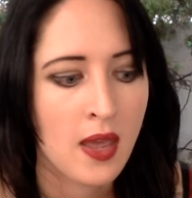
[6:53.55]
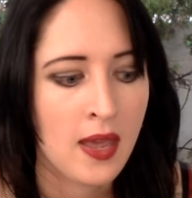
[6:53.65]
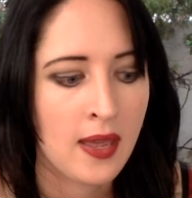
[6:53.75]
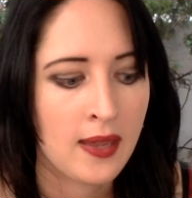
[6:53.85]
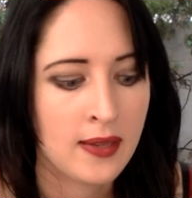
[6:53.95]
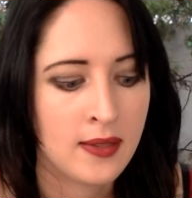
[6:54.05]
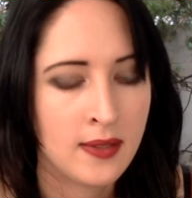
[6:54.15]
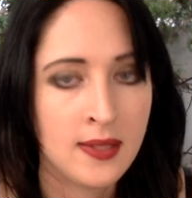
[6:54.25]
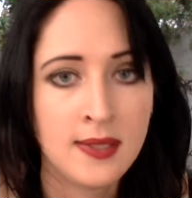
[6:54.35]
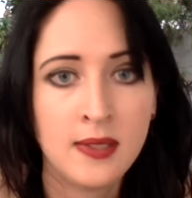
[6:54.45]
And
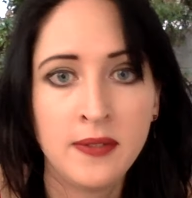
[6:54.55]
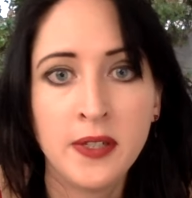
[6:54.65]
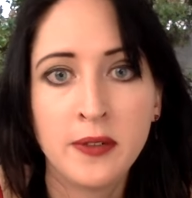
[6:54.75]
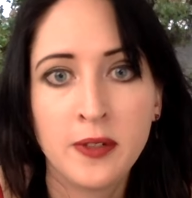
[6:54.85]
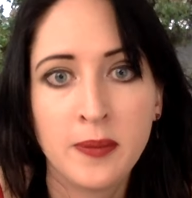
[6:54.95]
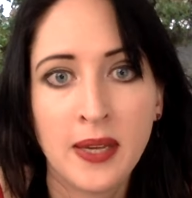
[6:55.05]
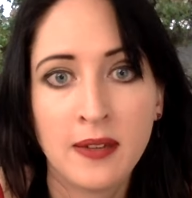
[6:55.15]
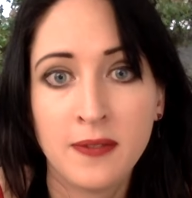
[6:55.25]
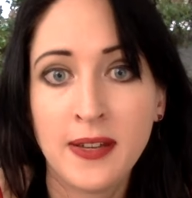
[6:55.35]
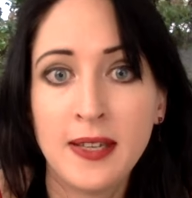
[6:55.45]
this living room had
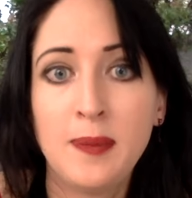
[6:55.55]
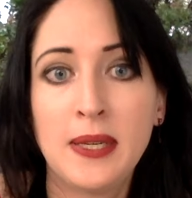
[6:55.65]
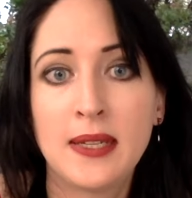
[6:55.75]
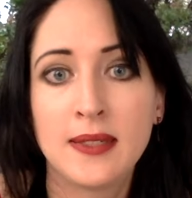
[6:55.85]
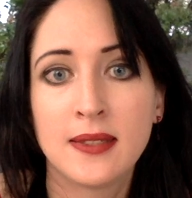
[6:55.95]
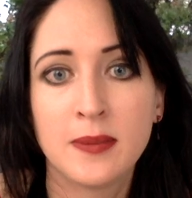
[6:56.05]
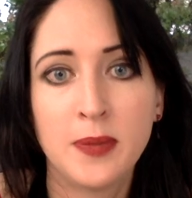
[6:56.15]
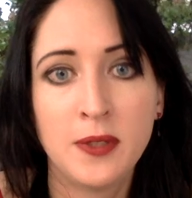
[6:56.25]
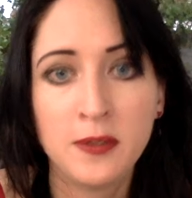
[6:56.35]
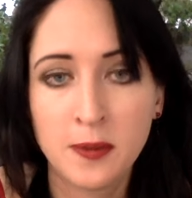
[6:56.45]
a fireplace, a
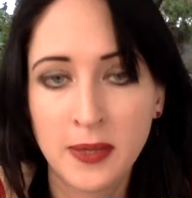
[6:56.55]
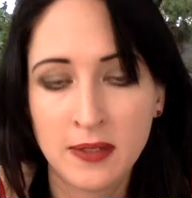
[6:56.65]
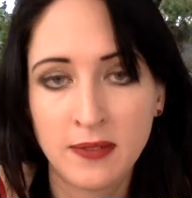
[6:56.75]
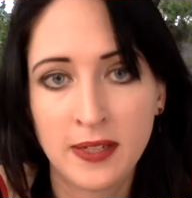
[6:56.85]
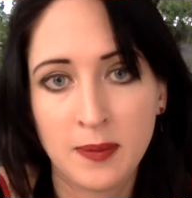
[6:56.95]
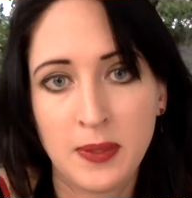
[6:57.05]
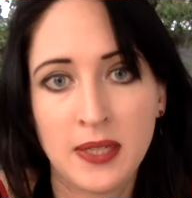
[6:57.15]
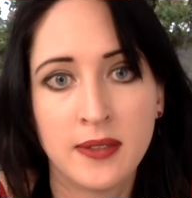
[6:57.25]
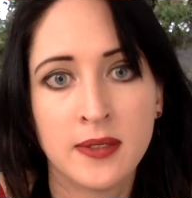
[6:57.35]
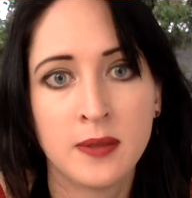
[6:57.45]
beautiful big
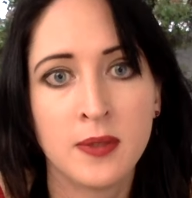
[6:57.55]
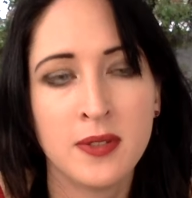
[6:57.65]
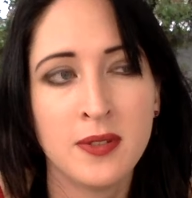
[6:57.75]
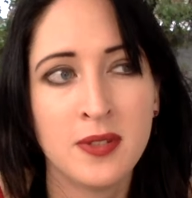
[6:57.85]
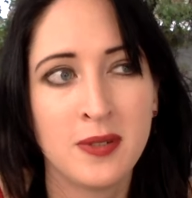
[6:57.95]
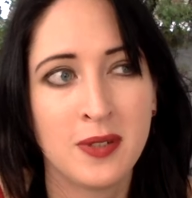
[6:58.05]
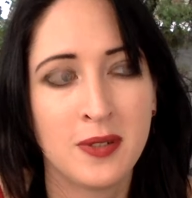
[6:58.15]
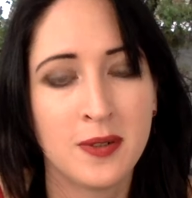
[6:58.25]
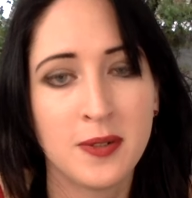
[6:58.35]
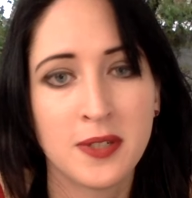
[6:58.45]
fireplace. It was also a
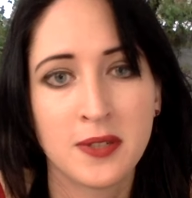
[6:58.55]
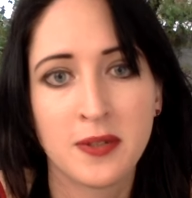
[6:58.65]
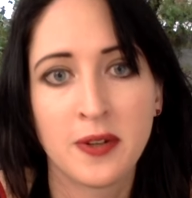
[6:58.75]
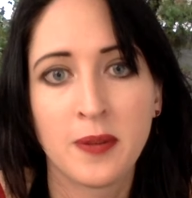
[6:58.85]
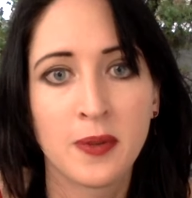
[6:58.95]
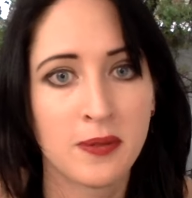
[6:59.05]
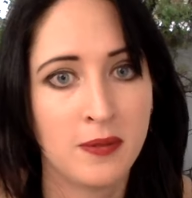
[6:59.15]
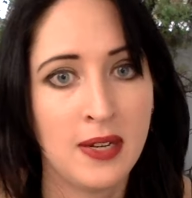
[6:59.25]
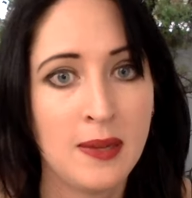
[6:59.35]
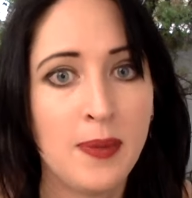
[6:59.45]
gorgeous room with
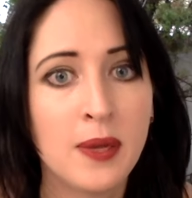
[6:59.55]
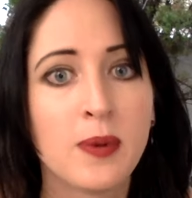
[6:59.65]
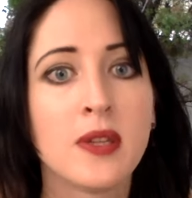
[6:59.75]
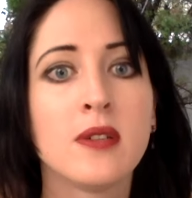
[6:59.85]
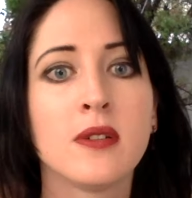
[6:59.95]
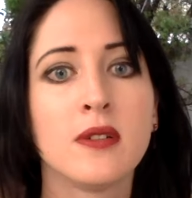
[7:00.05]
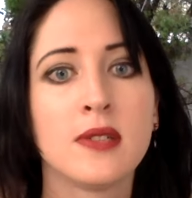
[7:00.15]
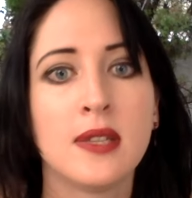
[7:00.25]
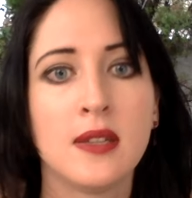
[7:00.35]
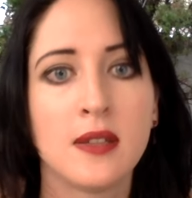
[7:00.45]
really big
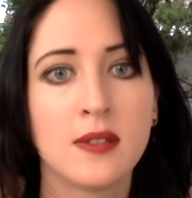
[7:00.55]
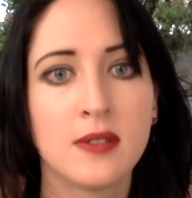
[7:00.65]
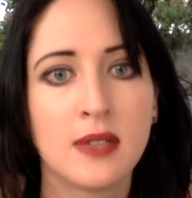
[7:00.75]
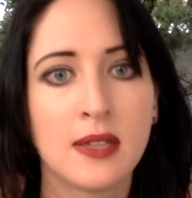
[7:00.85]
windows letting in all the